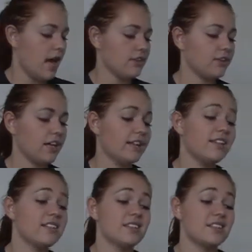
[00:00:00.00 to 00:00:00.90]
Actually, I got
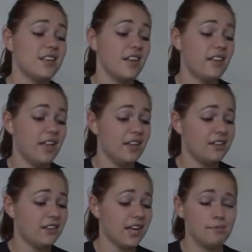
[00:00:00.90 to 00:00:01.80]
these on sale at
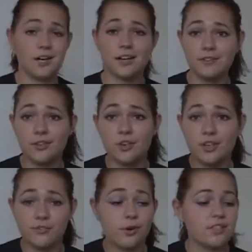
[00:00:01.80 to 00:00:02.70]
Kmart for
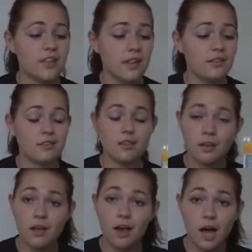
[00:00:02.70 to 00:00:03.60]
34
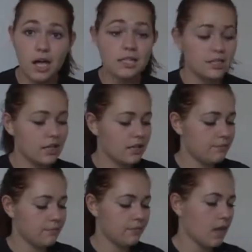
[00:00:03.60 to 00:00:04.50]
cents. Awesome.
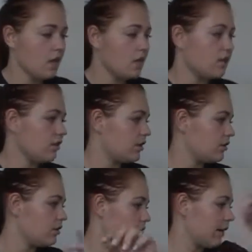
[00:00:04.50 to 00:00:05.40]
You can
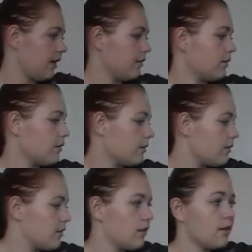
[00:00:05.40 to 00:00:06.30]
do the regular
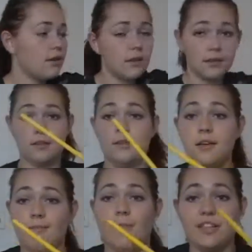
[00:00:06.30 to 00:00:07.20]

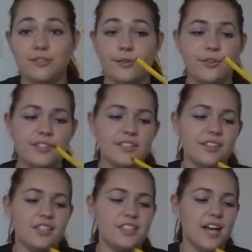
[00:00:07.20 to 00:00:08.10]
pencils. These are
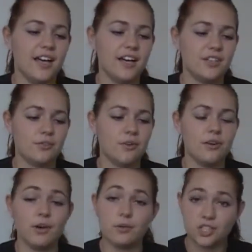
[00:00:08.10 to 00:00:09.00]
the
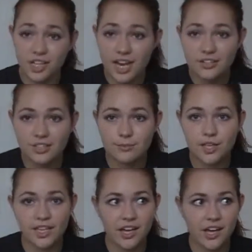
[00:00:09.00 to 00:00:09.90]
Ticonderoga, which are actually
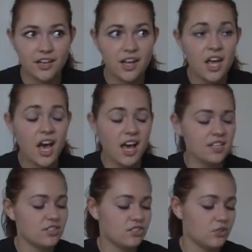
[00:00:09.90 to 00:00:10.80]
really good. I
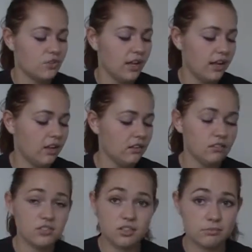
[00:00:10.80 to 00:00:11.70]
just don't like
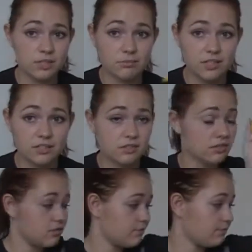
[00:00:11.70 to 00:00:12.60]
sharpening
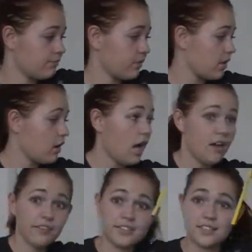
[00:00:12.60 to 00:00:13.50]
pencils.
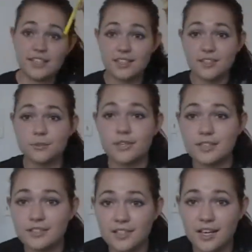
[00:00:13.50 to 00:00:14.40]
Obviously, this one
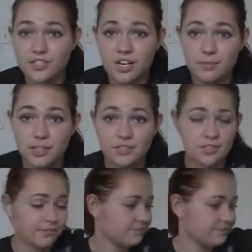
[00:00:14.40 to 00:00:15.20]
is not sharpened.